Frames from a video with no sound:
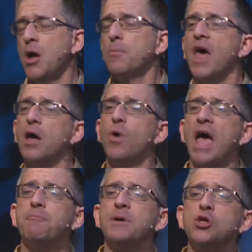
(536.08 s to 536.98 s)
They
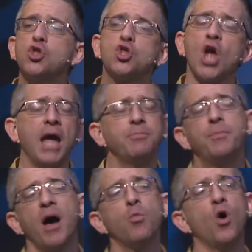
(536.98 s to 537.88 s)
have been
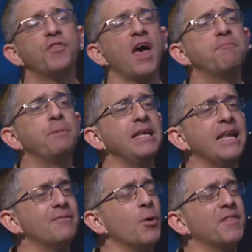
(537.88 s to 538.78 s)
shaped by what they've,
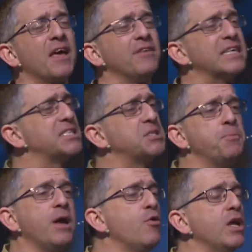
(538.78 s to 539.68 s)
been, what they've
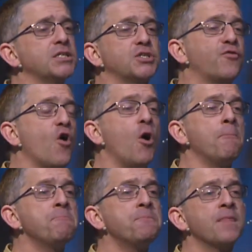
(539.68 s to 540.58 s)
experienced
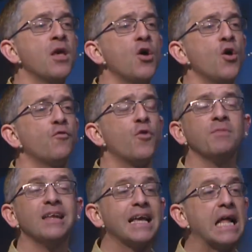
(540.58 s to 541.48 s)
from,
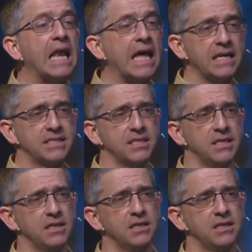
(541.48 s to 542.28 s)
from the neglect,